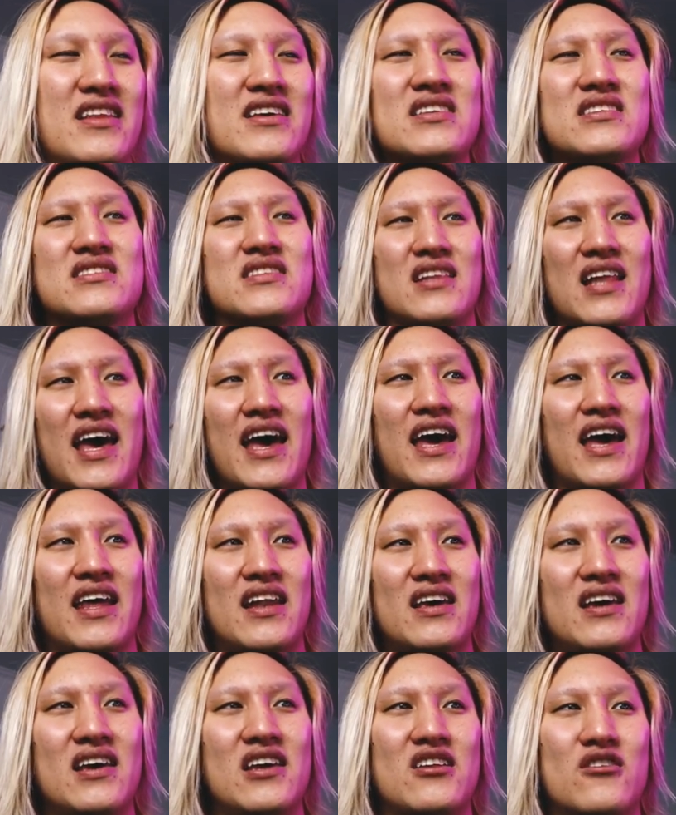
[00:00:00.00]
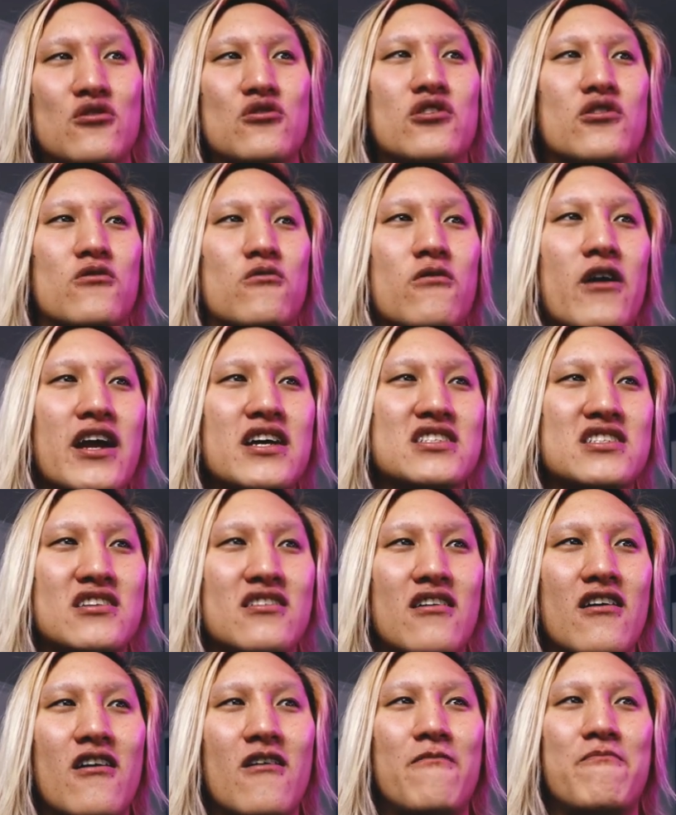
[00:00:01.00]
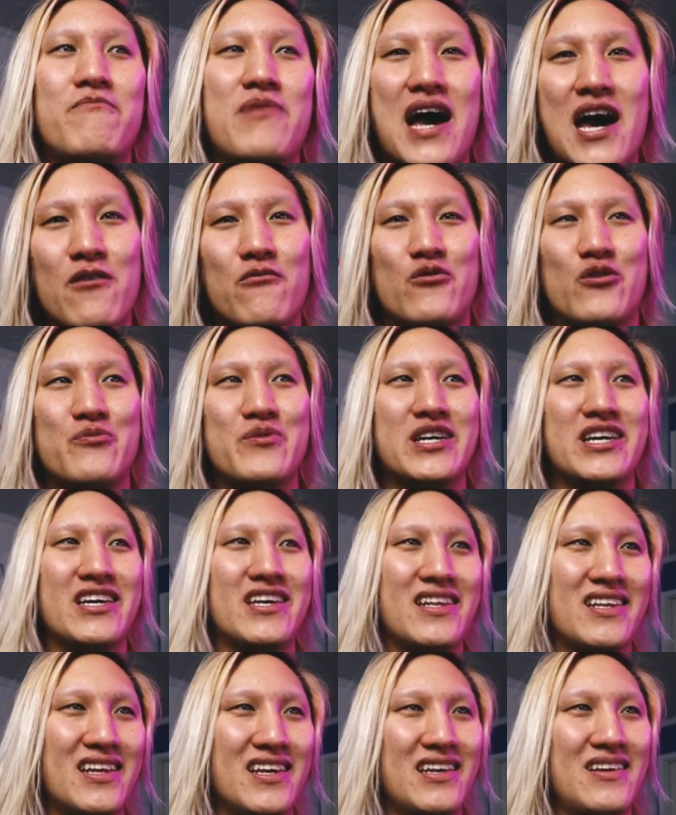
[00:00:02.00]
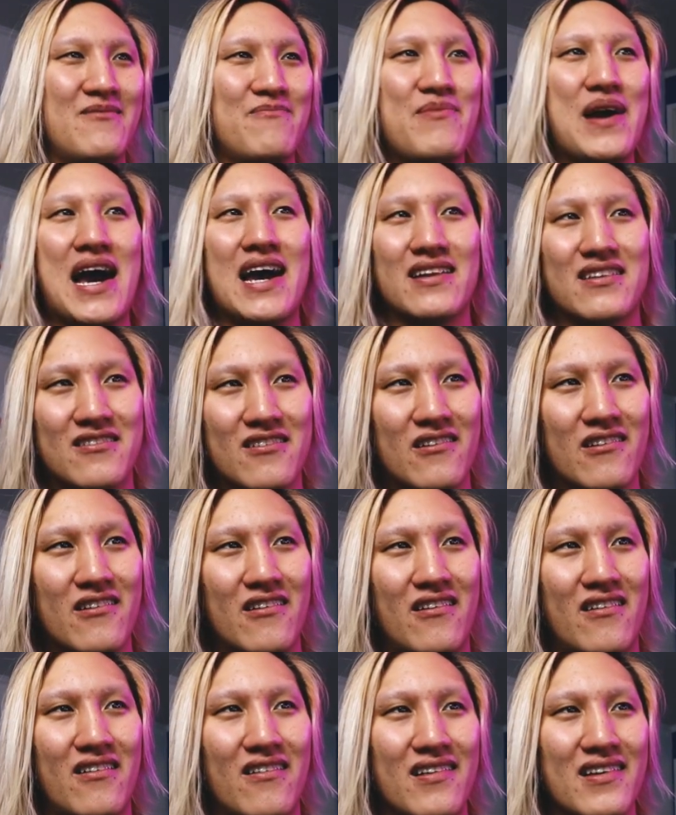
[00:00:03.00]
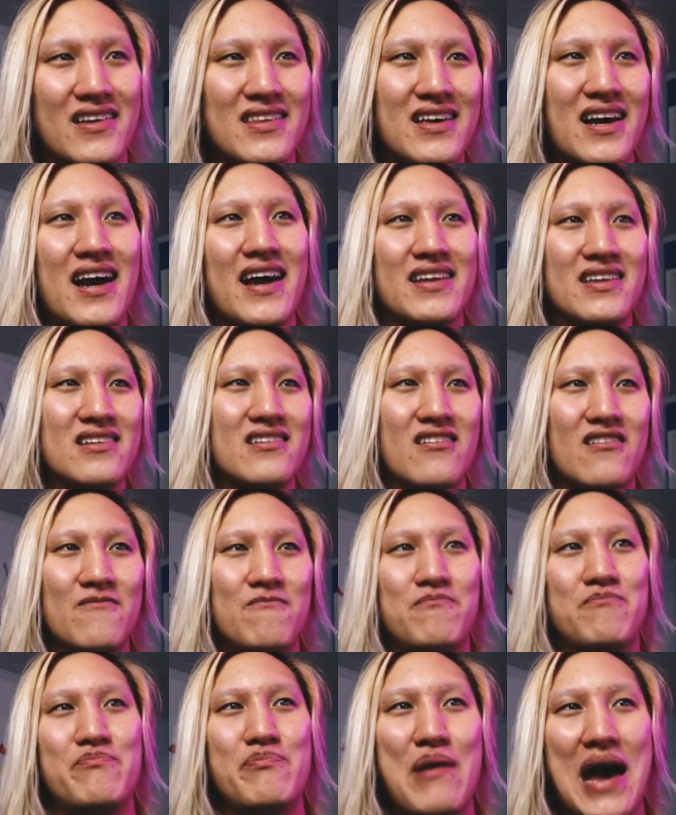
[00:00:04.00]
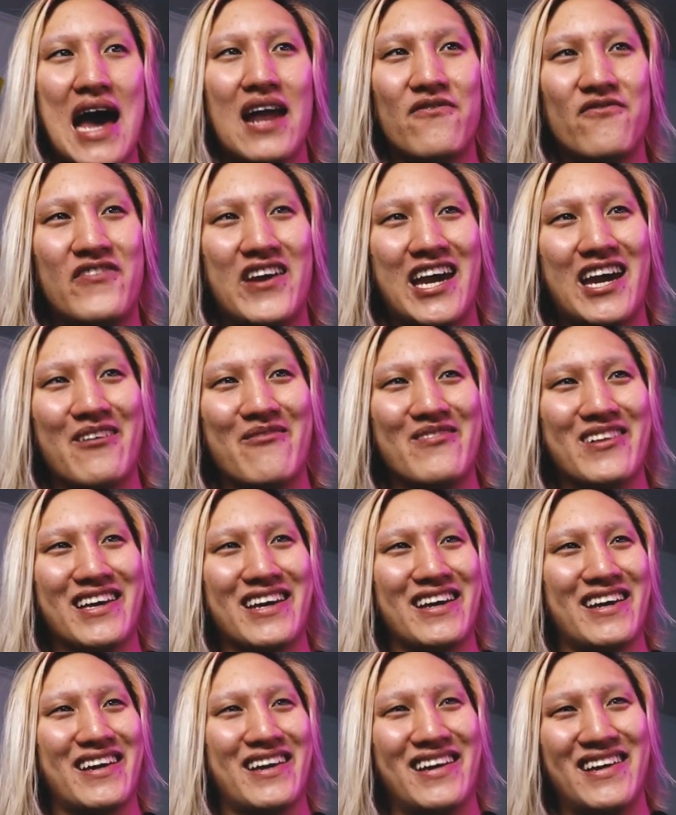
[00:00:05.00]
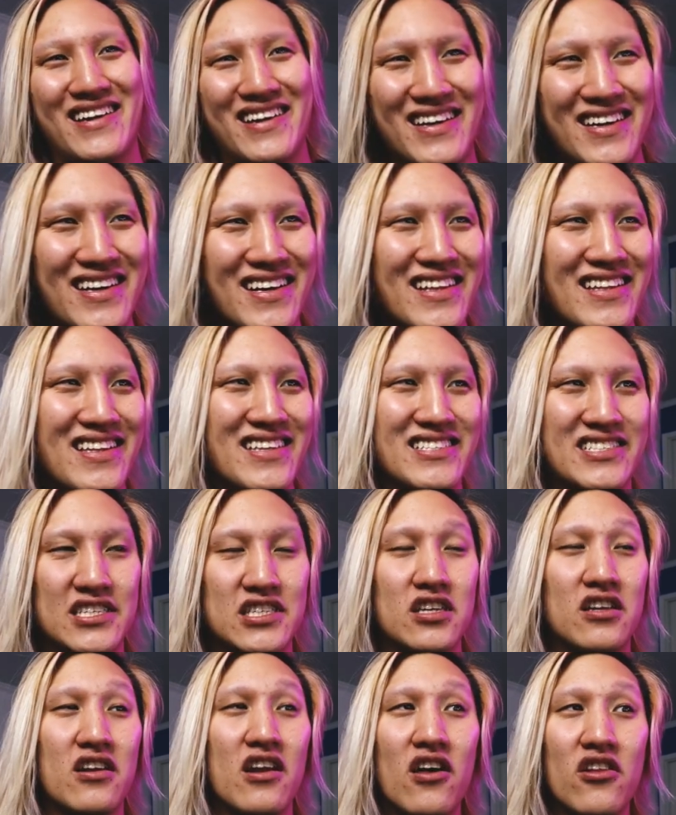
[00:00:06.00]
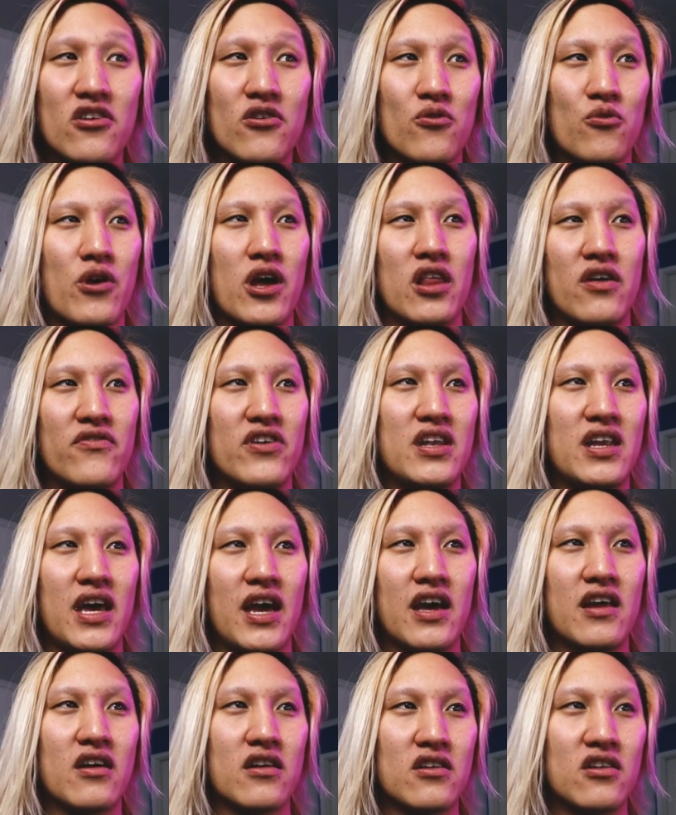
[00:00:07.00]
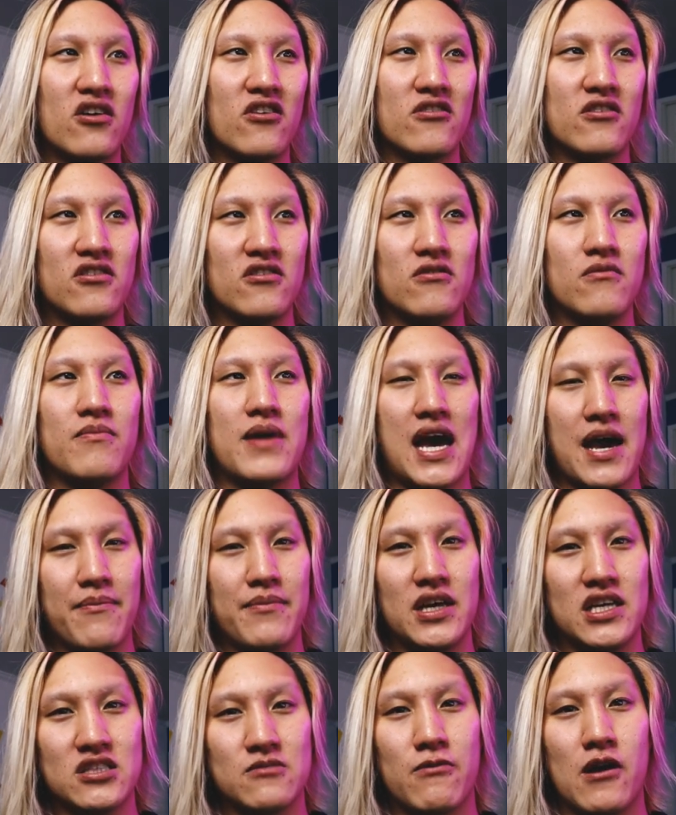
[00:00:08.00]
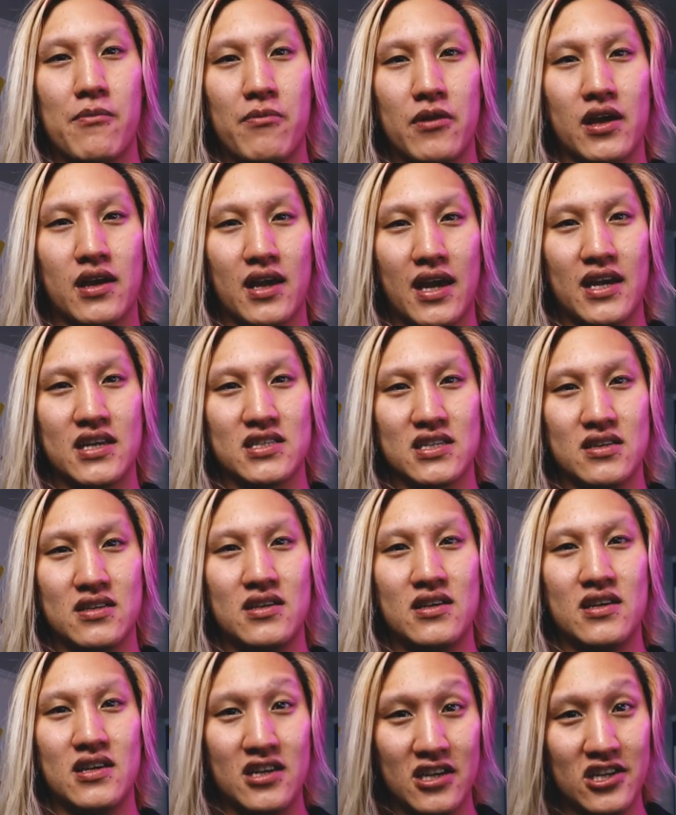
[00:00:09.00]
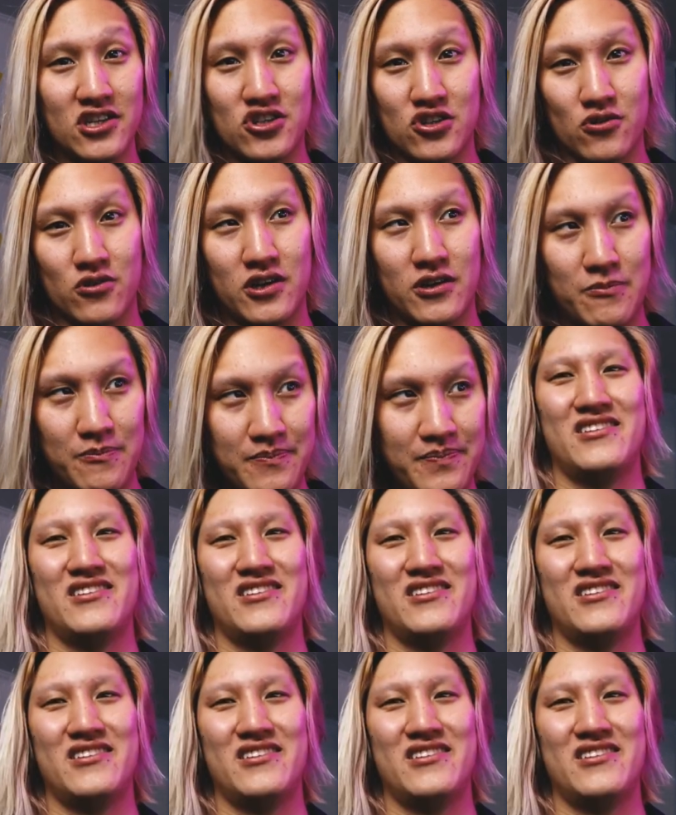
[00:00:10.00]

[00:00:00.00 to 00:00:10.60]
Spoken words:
This led to the creation of Batwoman, Batgirl, and the idea of Batfamily. This is another relevant anecdote to Batman's publication history.